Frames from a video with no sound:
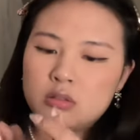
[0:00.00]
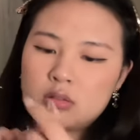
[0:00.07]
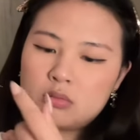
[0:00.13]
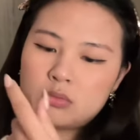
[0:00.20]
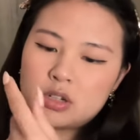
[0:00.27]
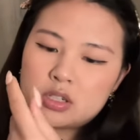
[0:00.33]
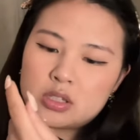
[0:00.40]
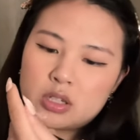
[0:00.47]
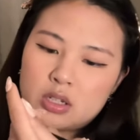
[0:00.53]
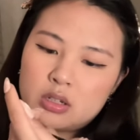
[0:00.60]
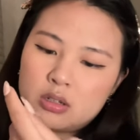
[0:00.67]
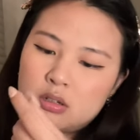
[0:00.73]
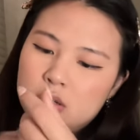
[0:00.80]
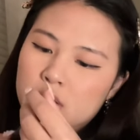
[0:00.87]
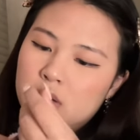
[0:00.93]
what is it?
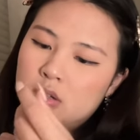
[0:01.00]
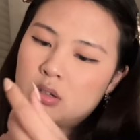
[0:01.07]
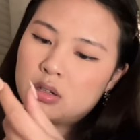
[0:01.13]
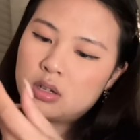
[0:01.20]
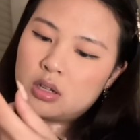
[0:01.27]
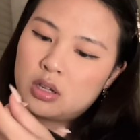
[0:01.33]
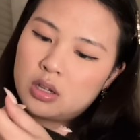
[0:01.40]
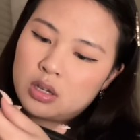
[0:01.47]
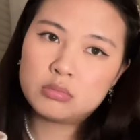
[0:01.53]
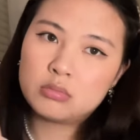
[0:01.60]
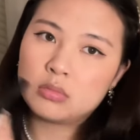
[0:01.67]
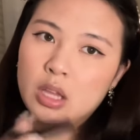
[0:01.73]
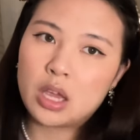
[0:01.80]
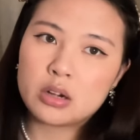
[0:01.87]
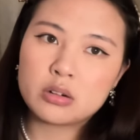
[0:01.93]

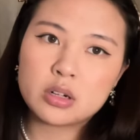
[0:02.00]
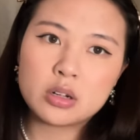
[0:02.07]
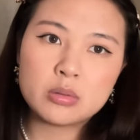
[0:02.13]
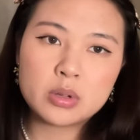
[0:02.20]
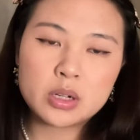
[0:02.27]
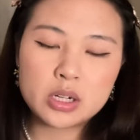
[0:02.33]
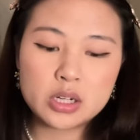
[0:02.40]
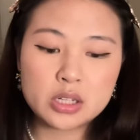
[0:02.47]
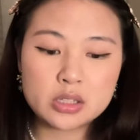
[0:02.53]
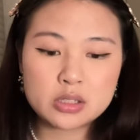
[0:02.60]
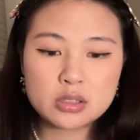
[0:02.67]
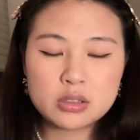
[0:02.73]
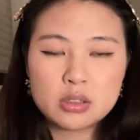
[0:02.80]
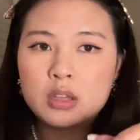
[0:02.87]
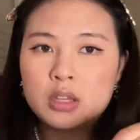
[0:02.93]
I don't know what it is.
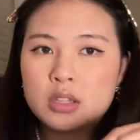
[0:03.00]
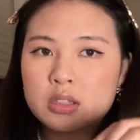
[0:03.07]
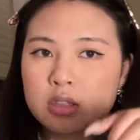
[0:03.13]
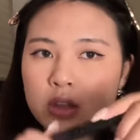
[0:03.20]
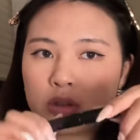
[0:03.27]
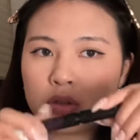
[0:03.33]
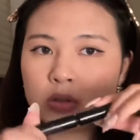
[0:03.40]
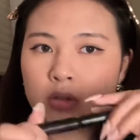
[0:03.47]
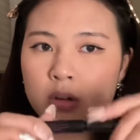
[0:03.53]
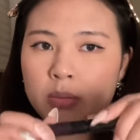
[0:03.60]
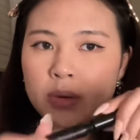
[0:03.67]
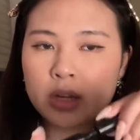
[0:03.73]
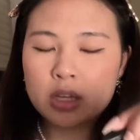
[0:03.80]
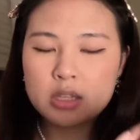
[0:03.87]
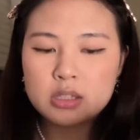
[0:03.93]
It's the duo,
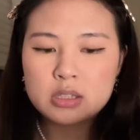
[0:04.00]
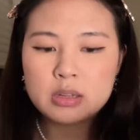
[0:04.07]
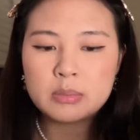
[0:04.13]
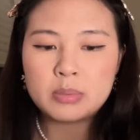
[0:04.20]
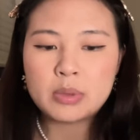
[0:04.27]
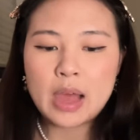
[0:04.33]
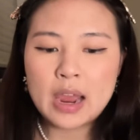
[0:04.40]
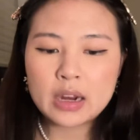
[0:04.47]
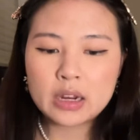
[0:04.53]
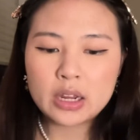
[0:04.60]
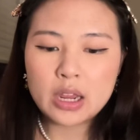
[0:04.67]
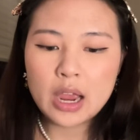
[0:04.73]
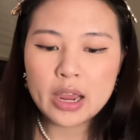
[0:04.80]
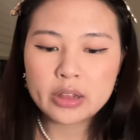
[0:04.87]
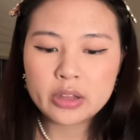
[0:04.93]
but it's the black
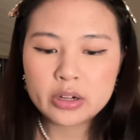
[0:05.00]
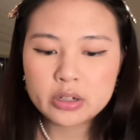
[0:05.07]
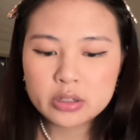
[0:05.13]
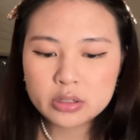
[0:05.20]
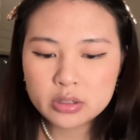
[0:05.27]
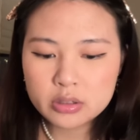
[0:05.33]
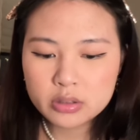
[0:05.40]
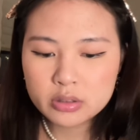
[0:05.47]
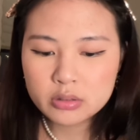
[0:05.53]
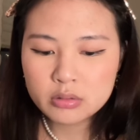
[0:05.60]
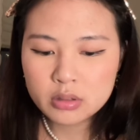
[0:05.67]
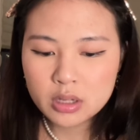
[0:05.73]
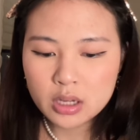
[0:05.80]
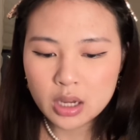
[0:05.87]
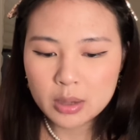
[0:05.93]
eyeliner glue.
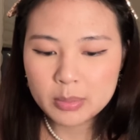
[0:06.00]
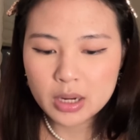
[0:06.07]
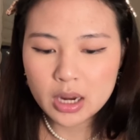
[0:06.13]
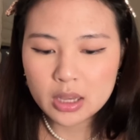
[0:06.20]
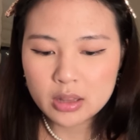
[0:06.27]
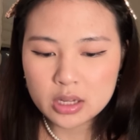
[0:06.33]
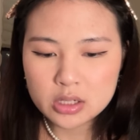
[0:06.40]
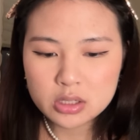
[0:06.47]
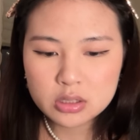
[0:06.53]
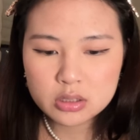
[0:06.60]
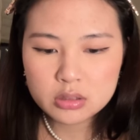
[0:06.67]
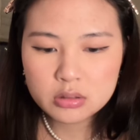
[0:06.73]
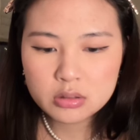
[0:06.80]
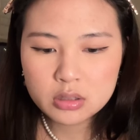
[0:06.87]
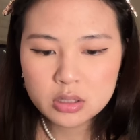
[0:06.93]
I mean, eyelash
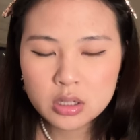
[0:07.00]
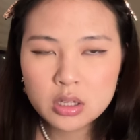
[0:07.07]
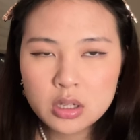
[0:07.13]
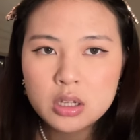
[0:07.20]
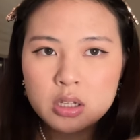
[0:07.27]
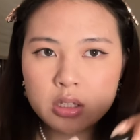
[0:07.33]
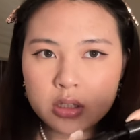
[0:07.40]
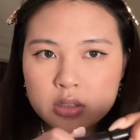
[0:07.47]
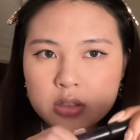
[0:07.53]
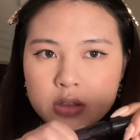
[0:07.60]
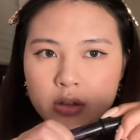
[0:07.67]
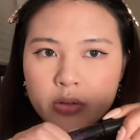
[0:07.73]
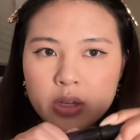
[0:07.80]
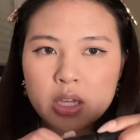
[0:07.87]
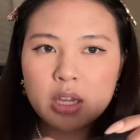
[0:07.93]
glue. It's
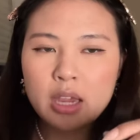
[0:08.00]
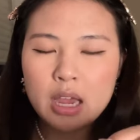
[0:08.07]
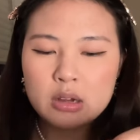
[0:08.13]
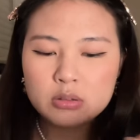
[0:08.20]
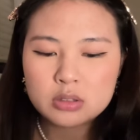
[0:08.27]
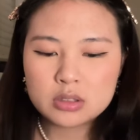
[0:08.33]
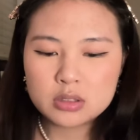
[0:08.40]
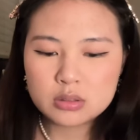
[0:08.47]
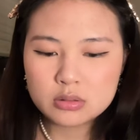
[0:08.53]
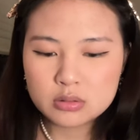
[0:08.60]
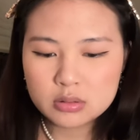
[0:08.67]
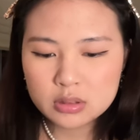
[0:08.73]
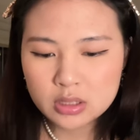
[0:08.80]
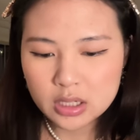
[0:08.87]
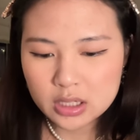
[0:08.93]
low-key out too.
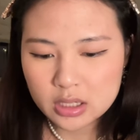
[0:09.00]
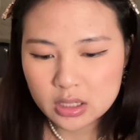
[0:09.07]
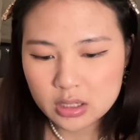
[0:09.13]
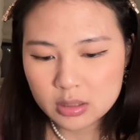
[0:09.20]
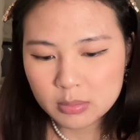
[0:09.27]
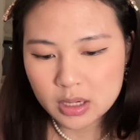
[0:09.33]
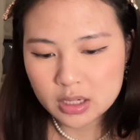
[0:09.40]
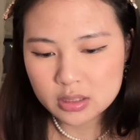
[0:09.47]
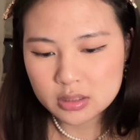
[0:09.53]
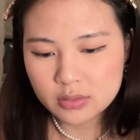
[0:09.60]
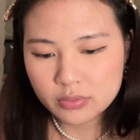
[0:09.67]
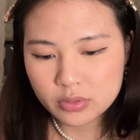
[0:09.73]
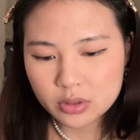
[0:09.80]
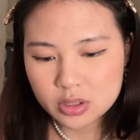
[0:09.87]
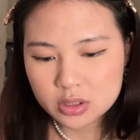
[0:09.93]
I need to make a
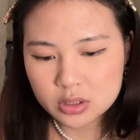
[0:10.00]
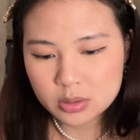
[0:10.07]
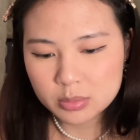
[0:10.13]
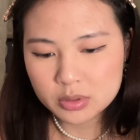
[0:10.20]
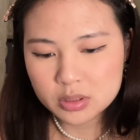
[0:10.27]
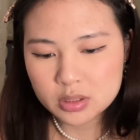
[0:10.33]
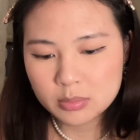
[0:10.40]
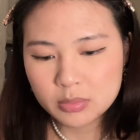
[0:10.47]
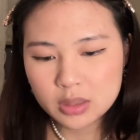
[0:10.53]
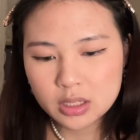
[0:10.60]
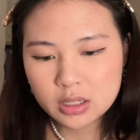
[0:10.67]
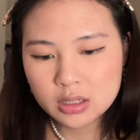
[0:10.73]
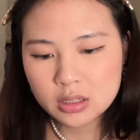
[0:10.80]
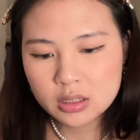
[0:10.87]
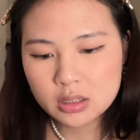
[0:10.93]
Sephora trip or
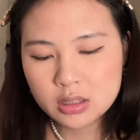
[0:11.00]
something.